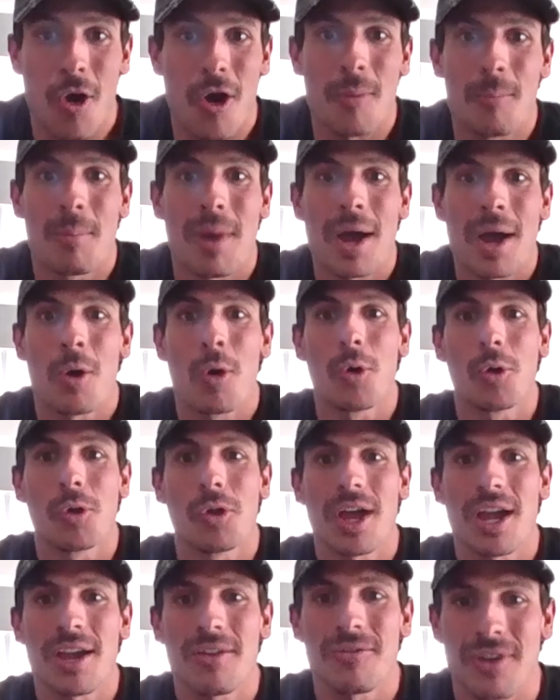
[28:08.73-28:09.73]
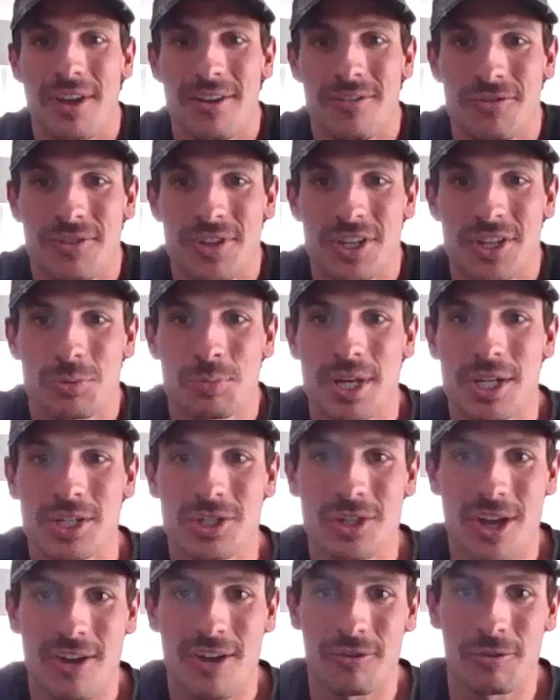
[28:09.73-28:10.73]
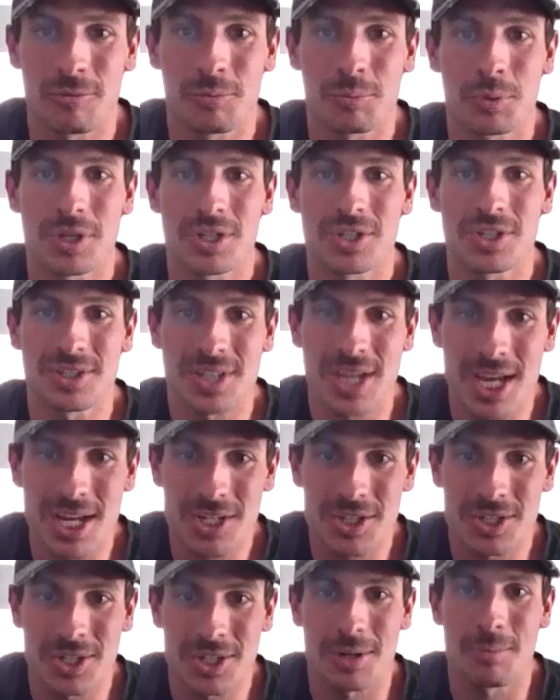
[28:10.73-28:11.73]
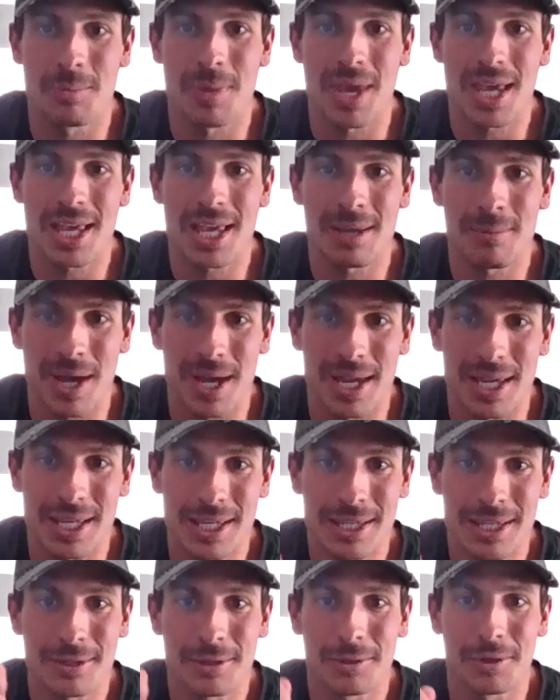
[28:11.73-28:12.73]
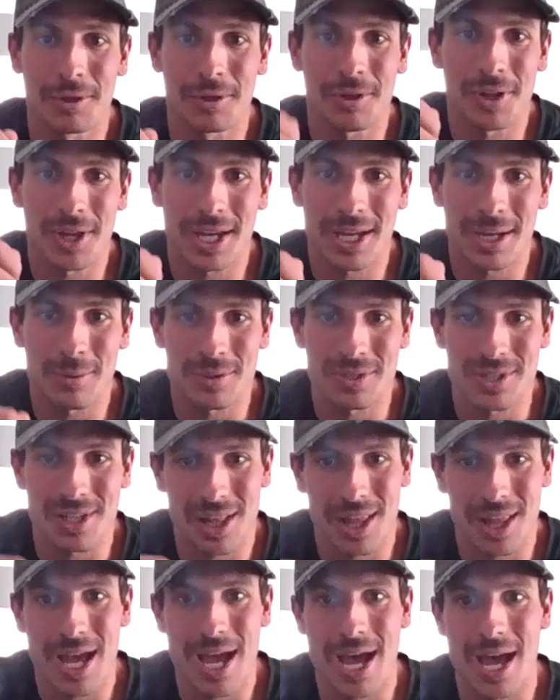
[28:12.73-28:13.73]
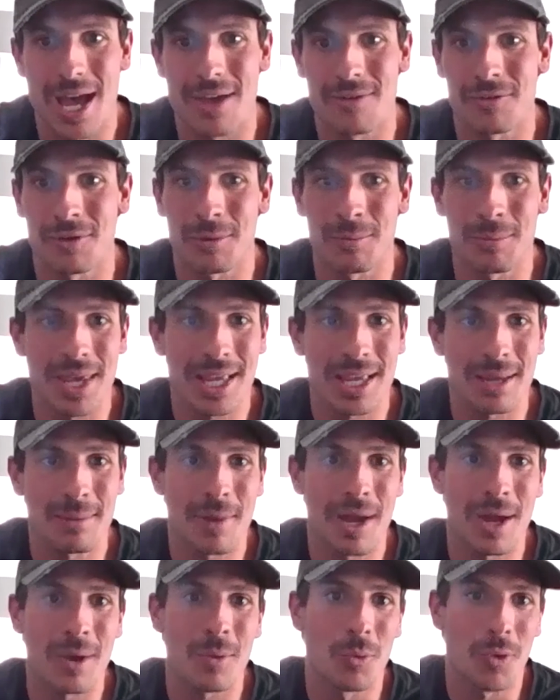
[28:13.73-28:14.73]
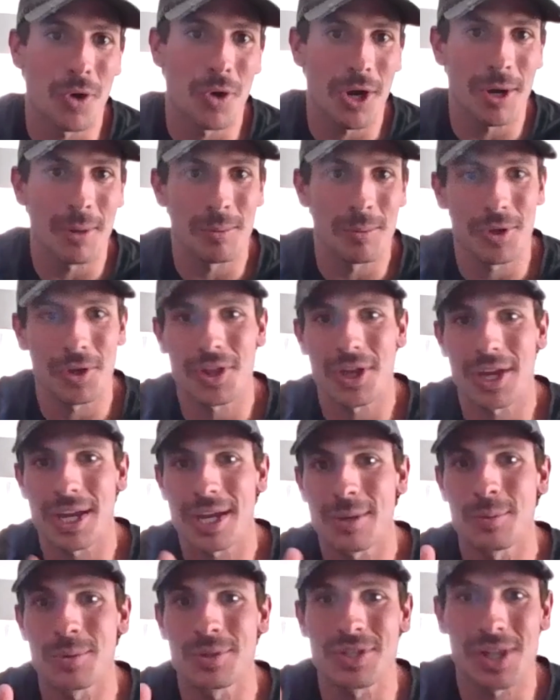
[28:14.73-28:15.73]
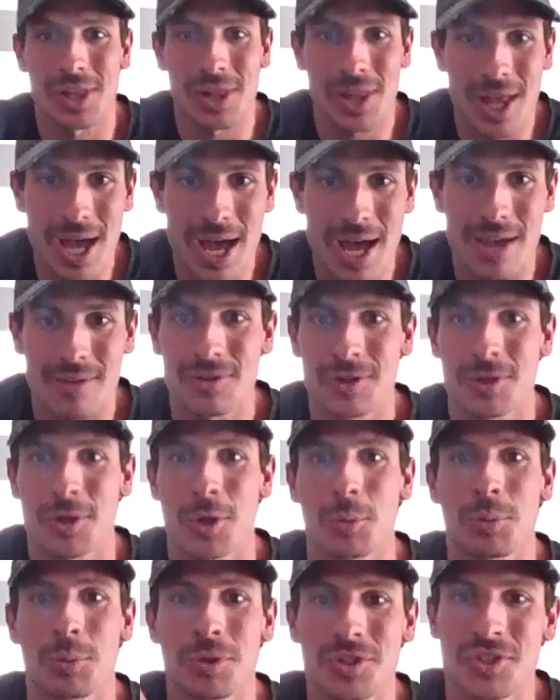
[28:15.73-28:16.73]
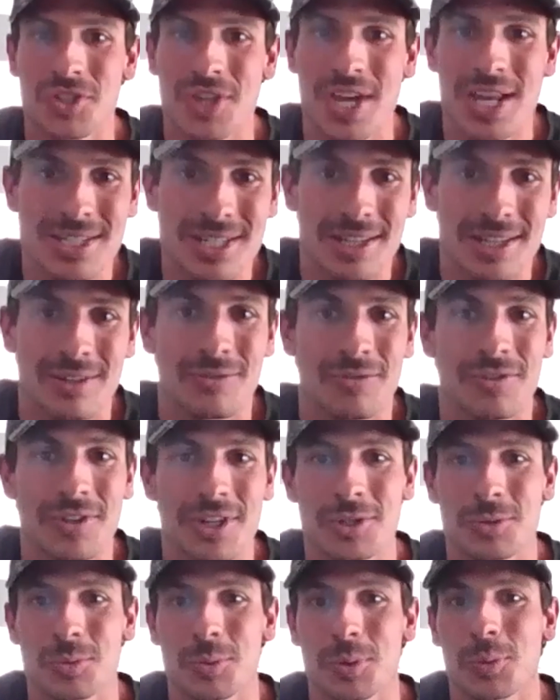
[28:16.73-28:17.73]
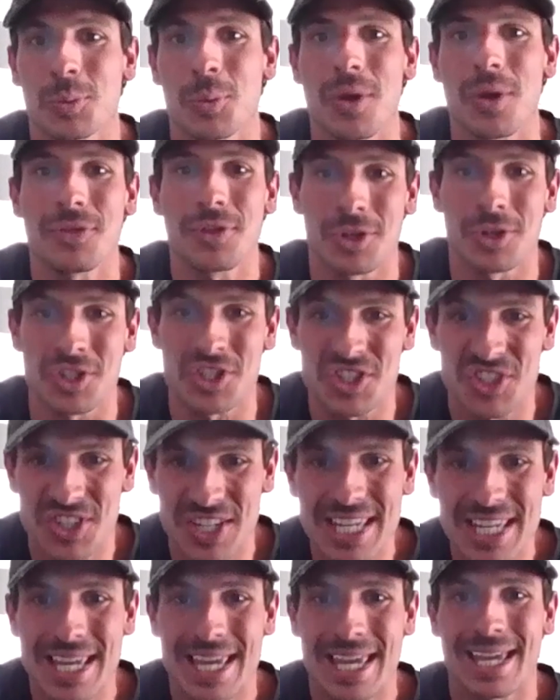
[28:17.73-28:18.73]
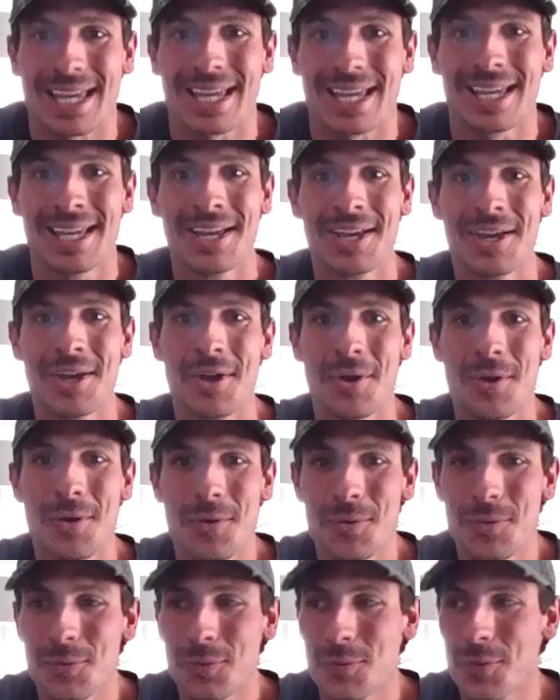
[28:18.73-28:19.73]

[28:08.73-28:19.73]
my whole life I've fished based off of presentation and making my eel look like it was alive, or making my worm look like it was alive, presenting the fish with what they're seeing. Yeah.